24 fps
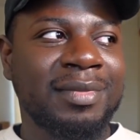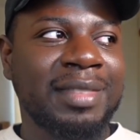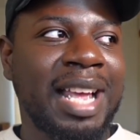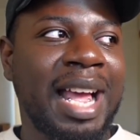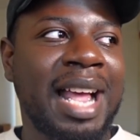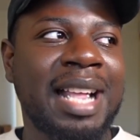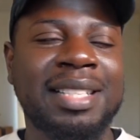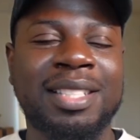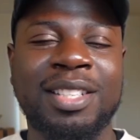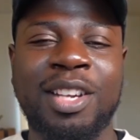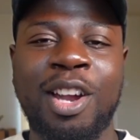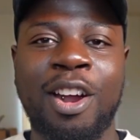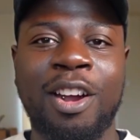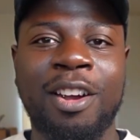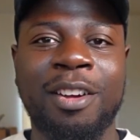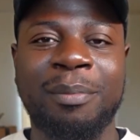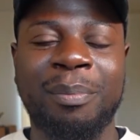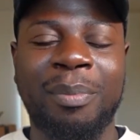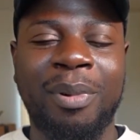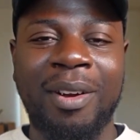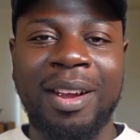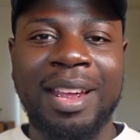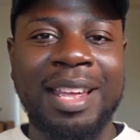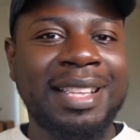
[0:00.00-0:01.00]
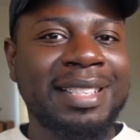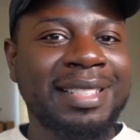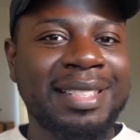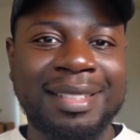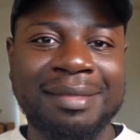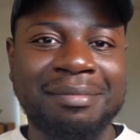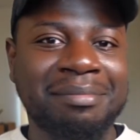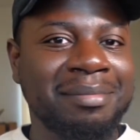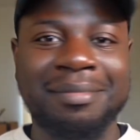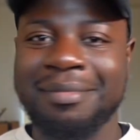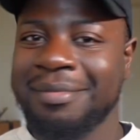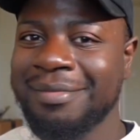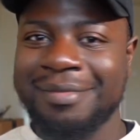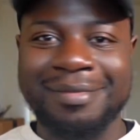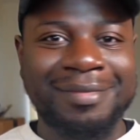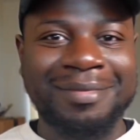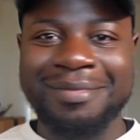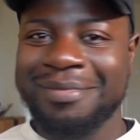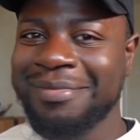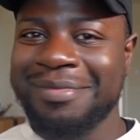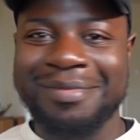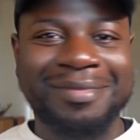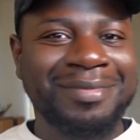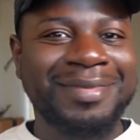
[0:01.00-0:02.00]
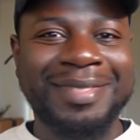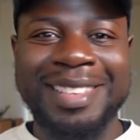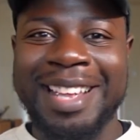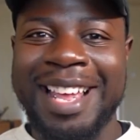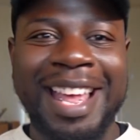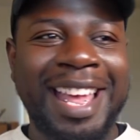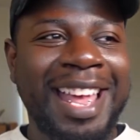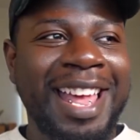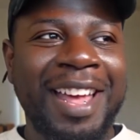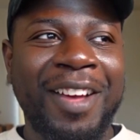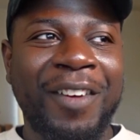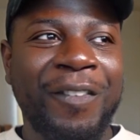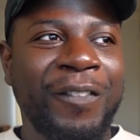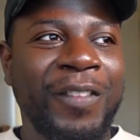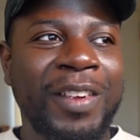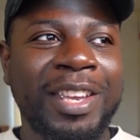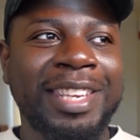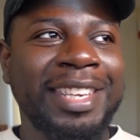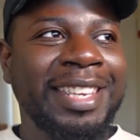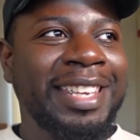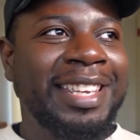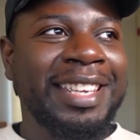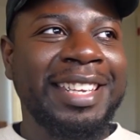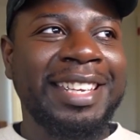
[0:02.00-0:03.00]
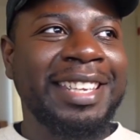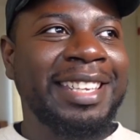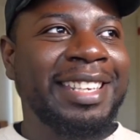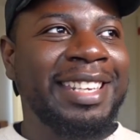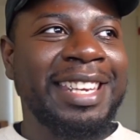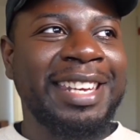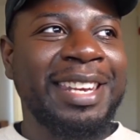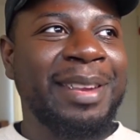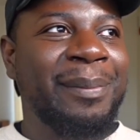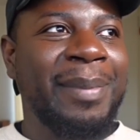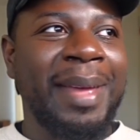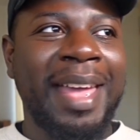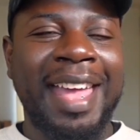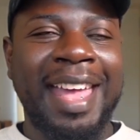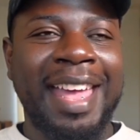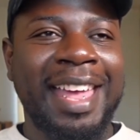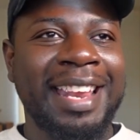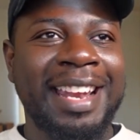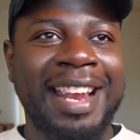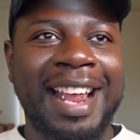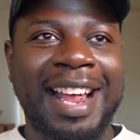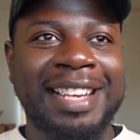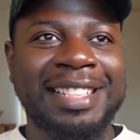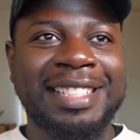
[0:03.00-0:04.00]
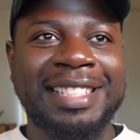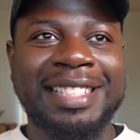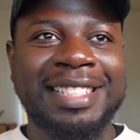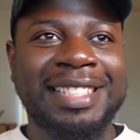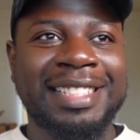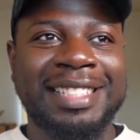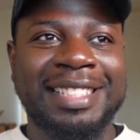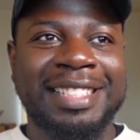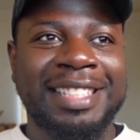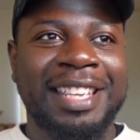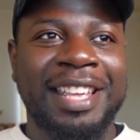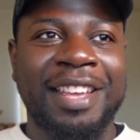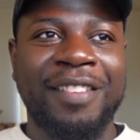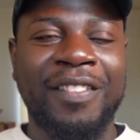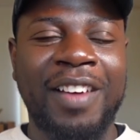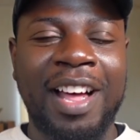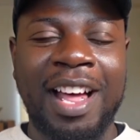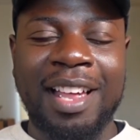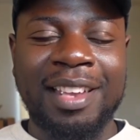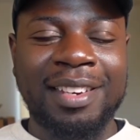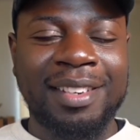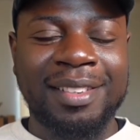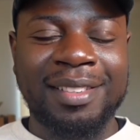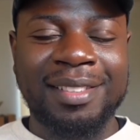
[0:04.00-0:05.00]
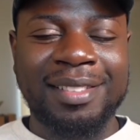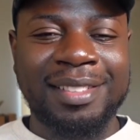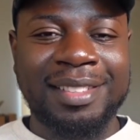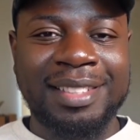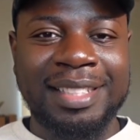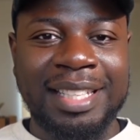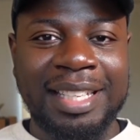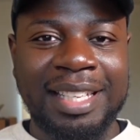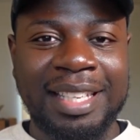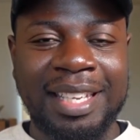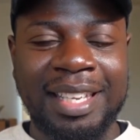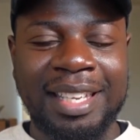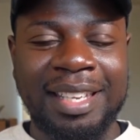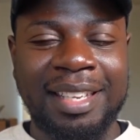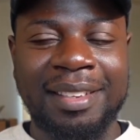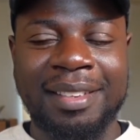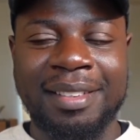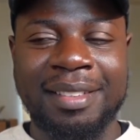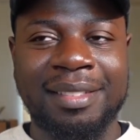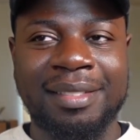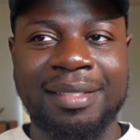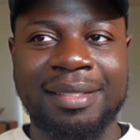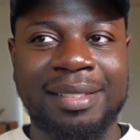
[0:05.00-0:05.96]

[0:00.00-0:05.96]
I started praising for the good and the bad. I just give honor to He.